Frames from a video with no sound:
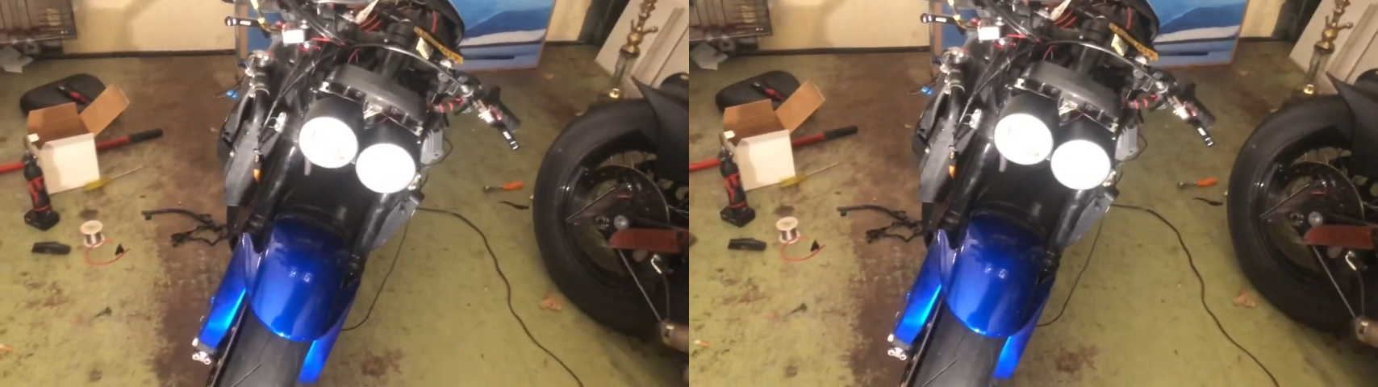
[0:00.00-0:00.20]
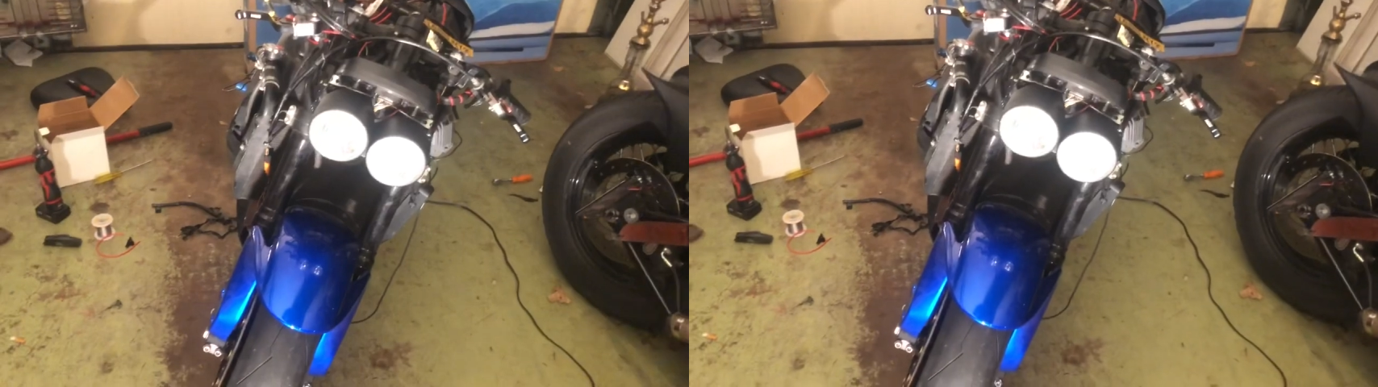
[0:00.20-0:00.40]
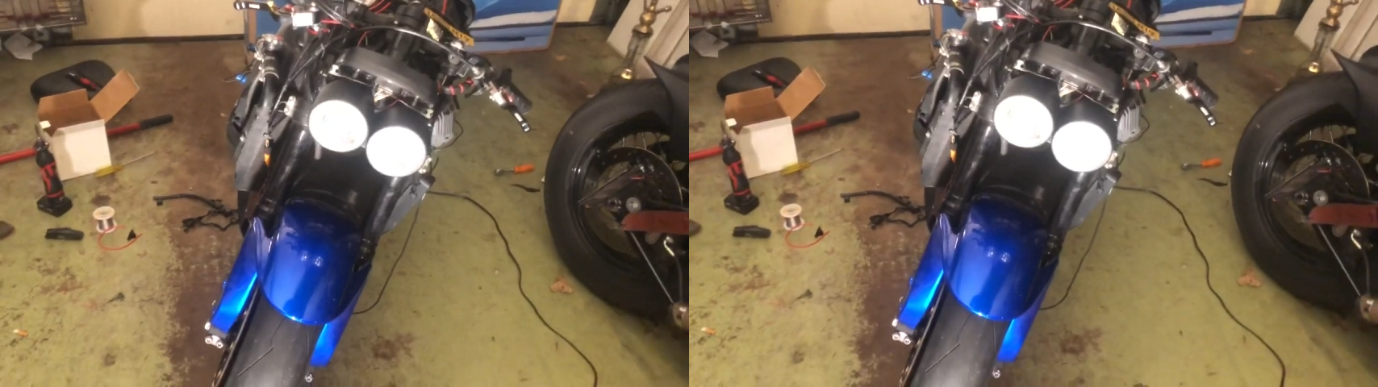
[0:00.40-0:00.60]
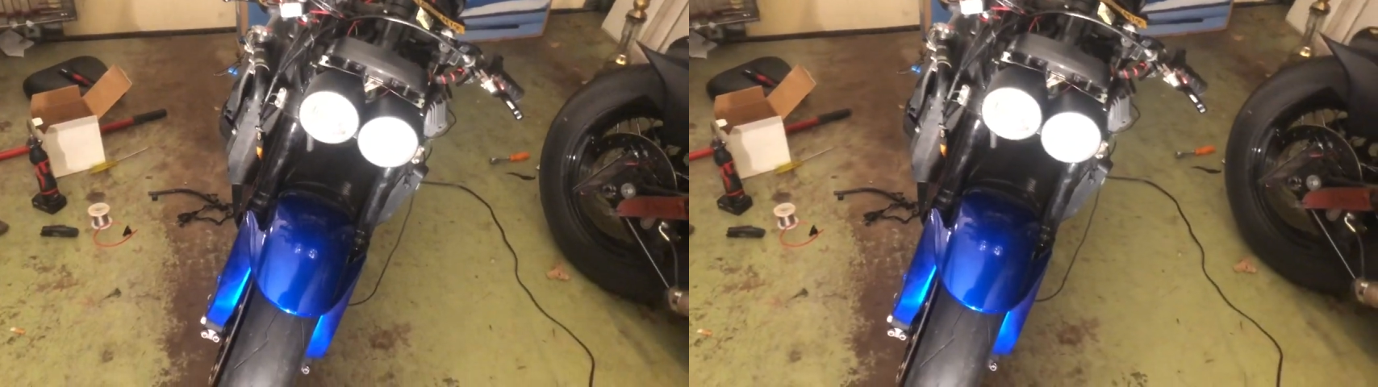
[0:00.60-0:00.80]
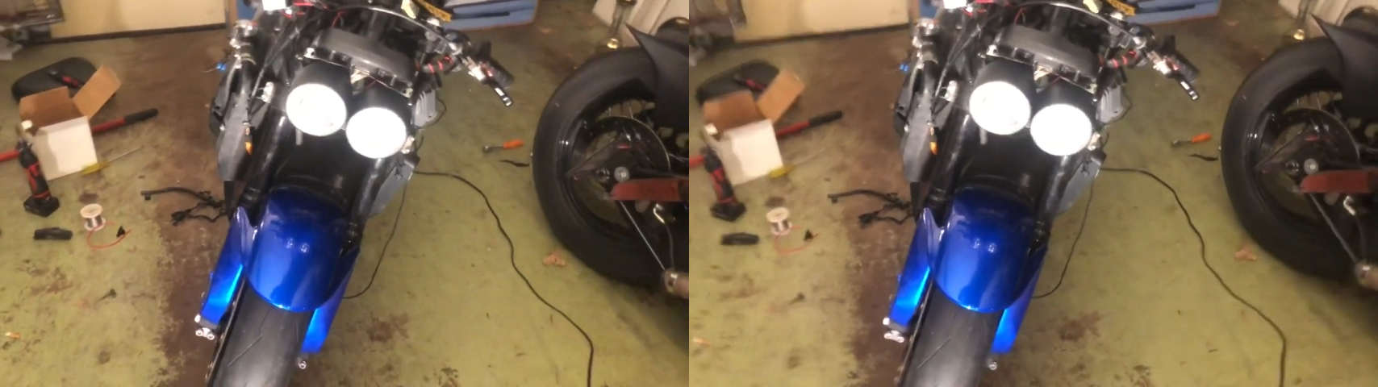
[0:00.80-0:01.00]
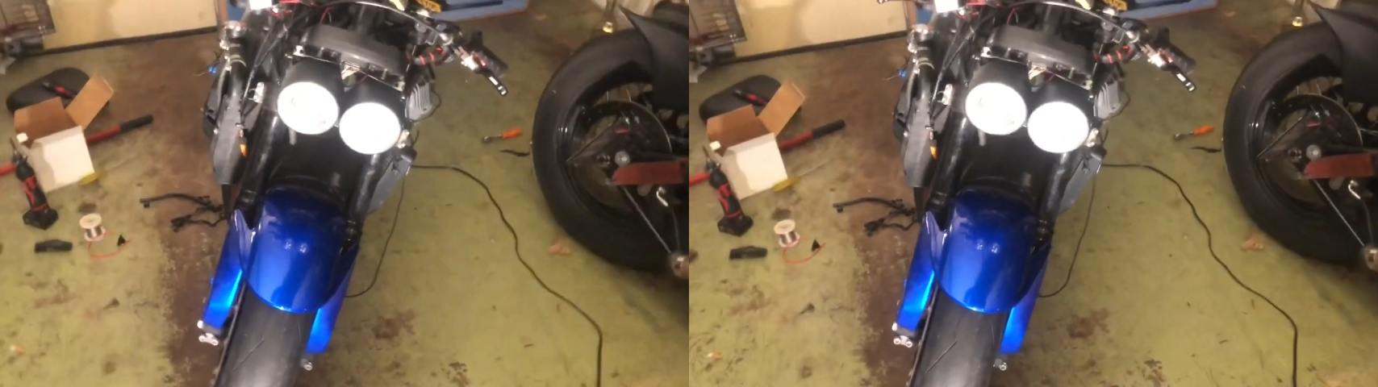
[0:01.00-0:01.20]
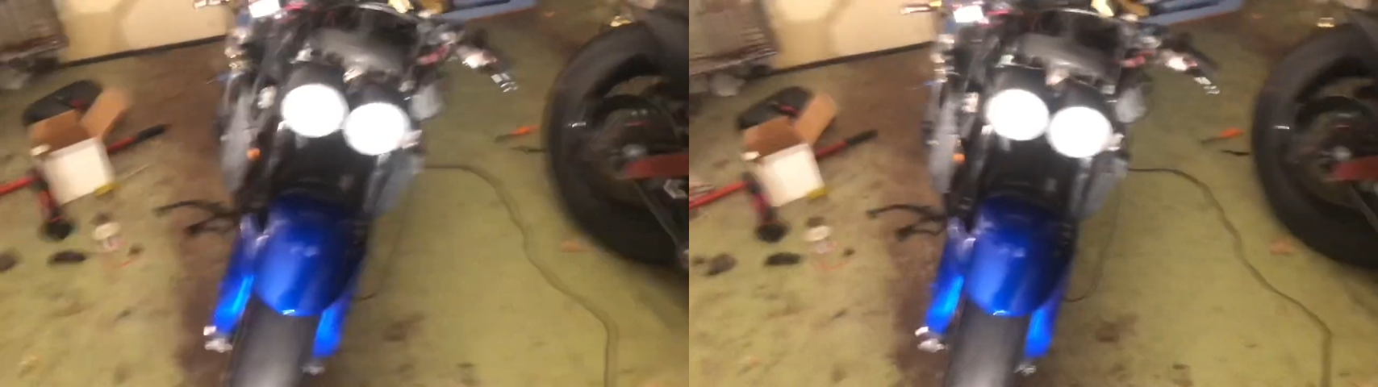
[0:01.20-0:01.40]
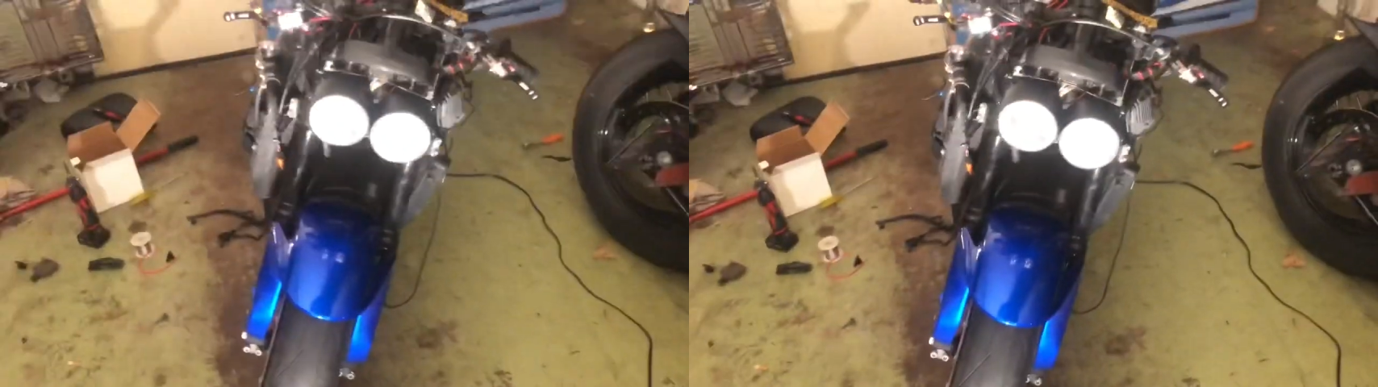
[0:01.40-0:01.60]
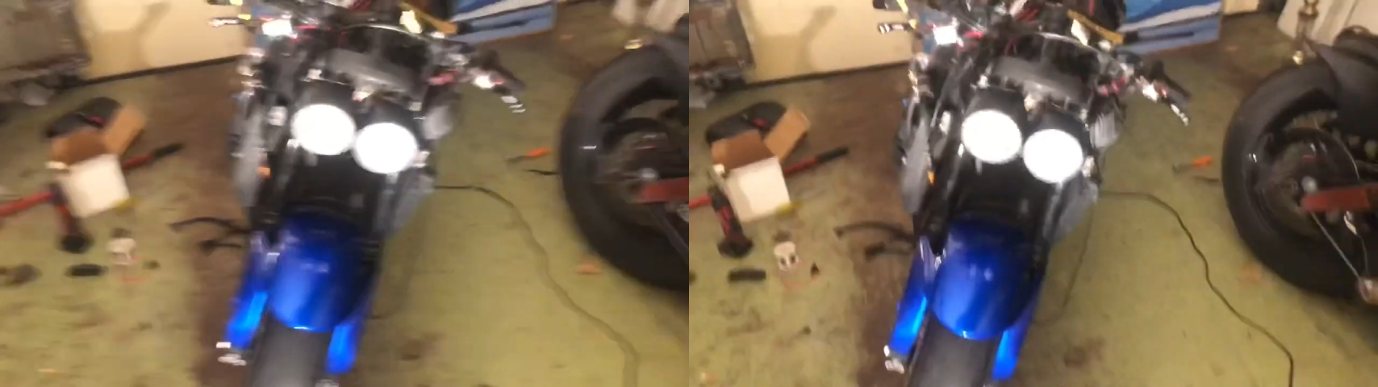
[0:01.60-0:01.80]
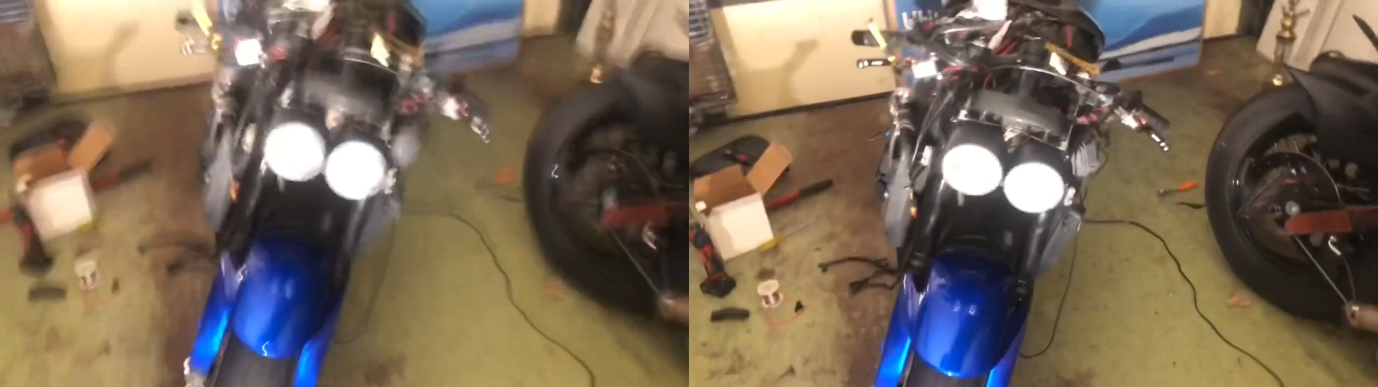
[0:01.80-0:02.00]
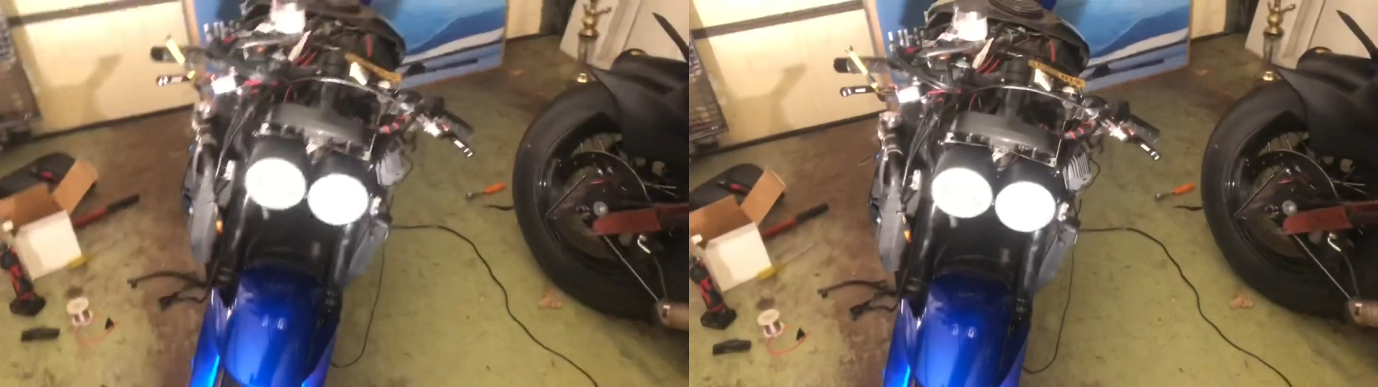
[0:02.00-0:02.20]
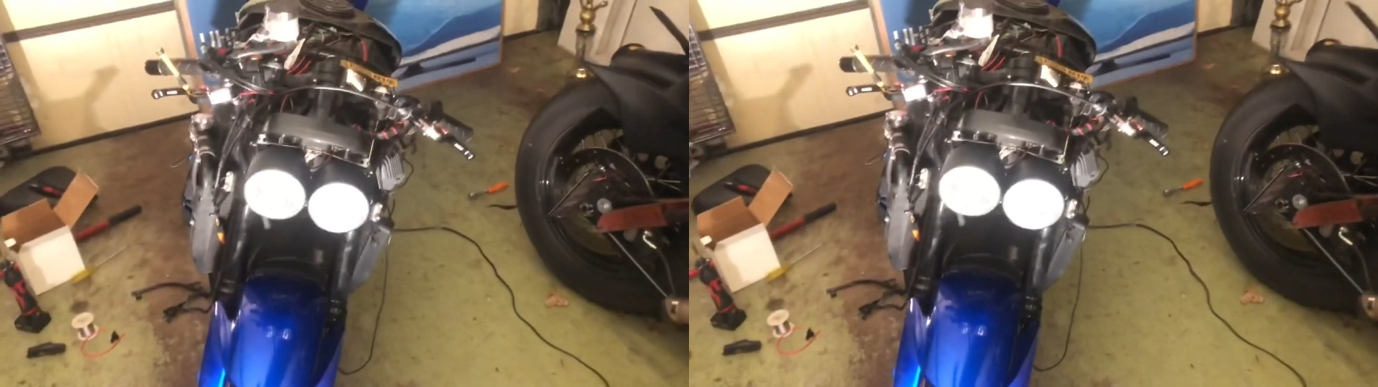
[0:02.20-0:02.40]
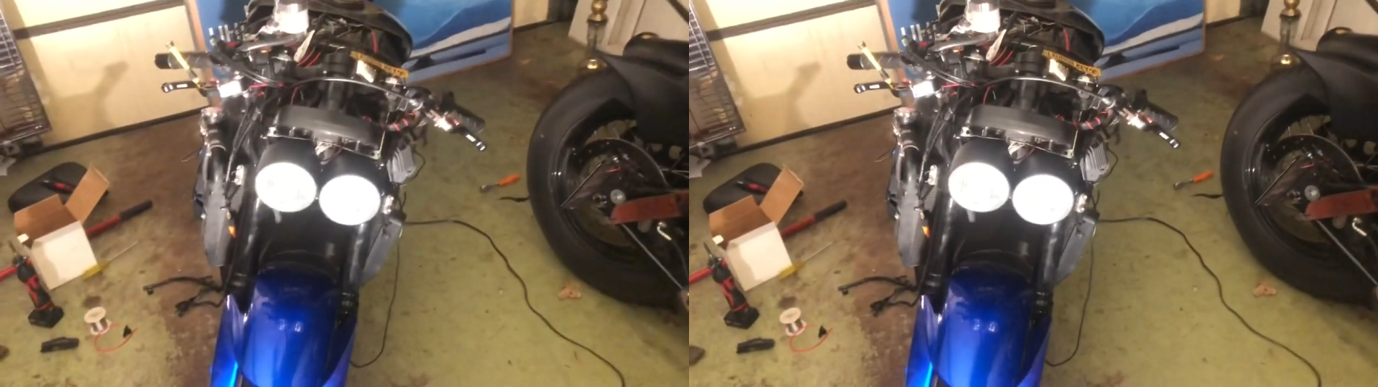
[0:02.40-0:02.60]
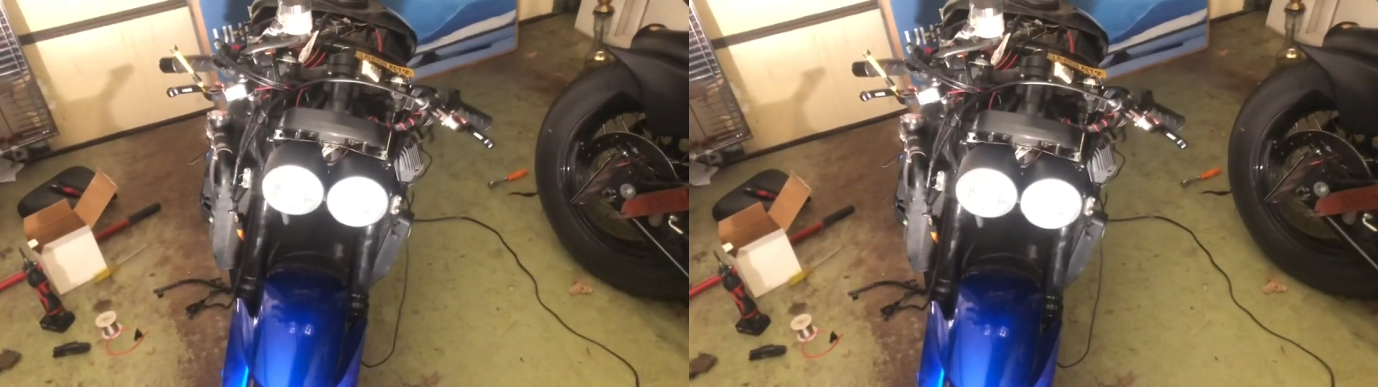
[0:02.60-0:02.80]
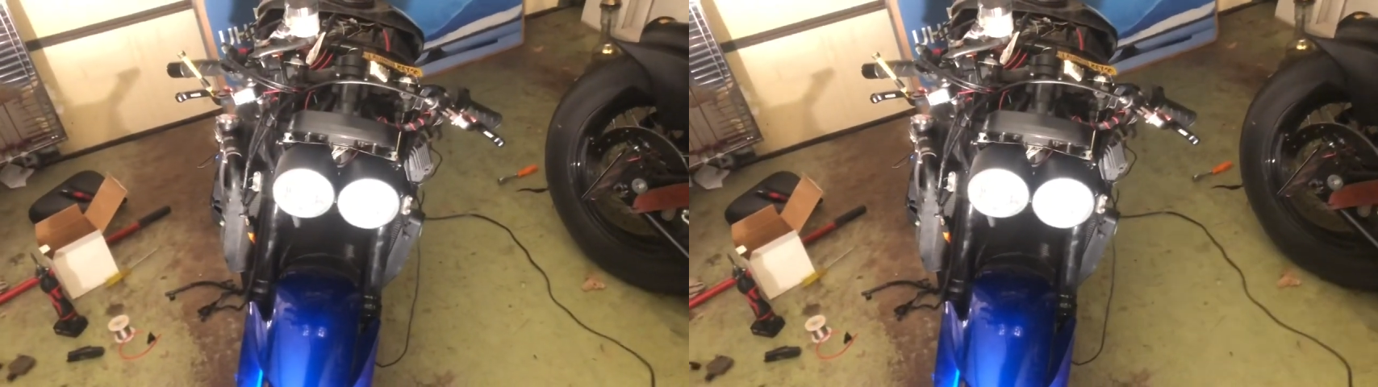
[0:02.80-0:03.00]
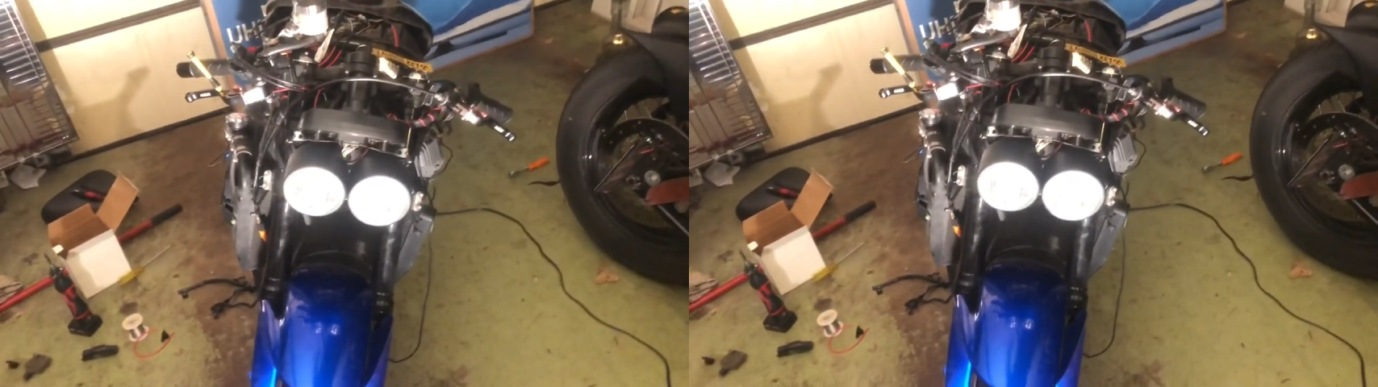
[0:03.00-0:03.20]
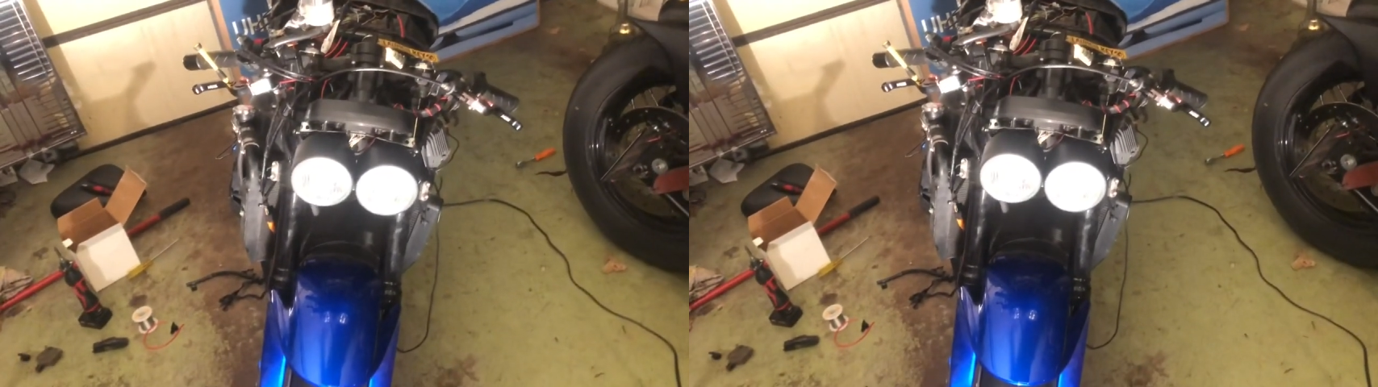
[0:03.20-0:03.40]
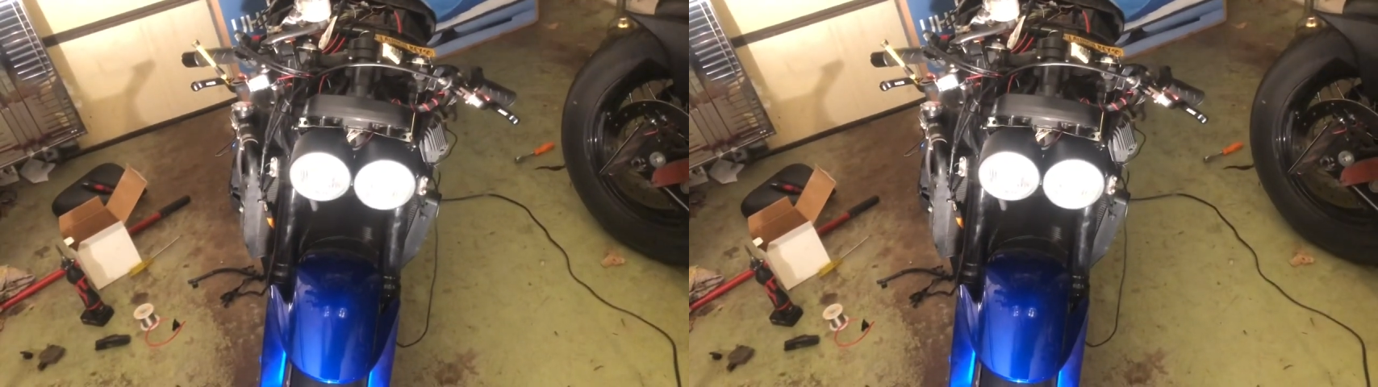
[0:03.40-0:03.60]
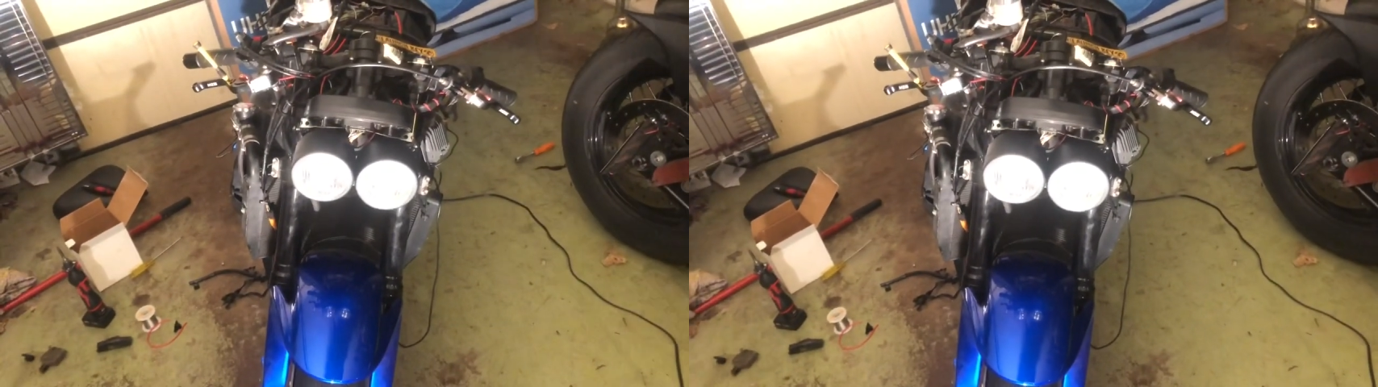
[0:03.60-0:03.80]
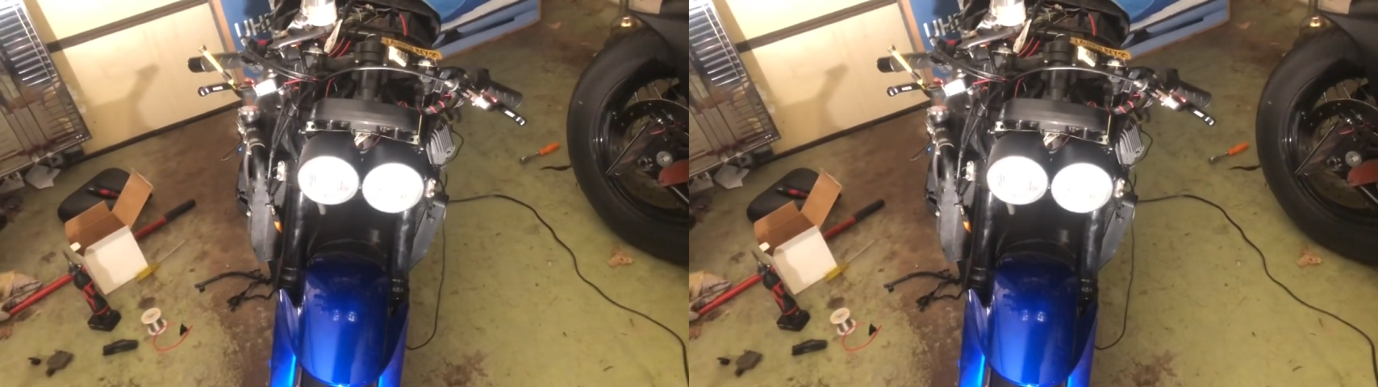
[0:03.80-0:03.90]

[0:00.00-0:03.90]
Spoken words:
[unreadable: no face in view]